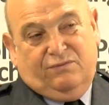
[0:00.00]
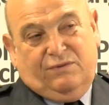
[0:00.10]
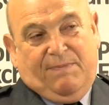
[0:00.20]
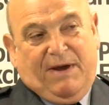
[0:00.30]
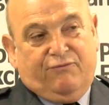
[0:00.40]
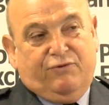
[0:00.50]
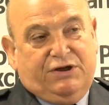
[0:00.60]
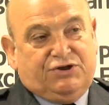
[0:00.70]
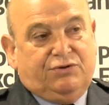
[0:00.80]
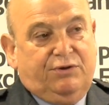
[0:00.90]
about
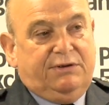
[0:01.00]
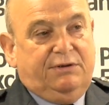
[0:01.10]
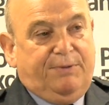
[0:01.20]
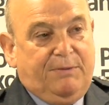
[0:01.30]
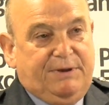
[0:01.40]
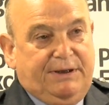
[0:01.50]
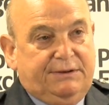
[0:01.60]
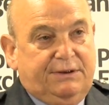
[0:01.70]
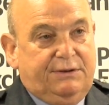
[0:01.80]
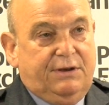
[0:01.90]
reassuring the
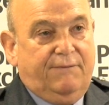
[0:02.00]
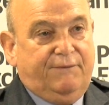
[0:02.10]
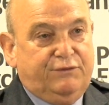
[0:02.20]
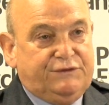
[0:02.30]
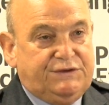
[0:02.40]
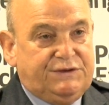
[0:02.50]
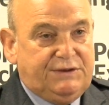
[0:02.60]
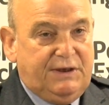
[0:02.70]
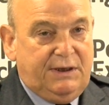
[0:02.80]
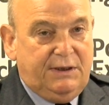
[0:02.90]
public that the armed forces is
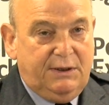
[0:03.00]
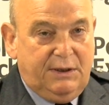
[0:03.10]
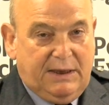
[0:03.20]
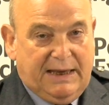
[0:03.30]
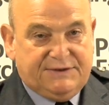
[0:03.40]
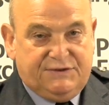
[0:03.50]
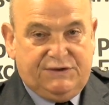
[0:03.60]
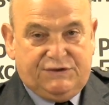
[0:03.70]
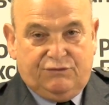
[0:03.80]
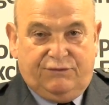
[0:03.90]
there as
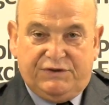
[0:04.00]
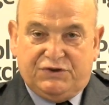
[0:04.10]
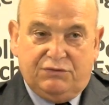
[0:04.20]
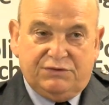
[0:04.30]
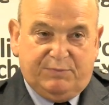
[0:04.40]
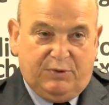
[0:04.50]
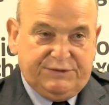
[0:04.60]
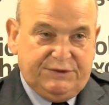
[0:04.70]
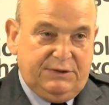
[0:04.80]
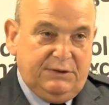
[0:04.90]
this sort of insurance
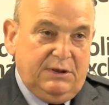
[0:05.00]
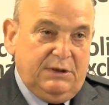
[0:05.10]
policy,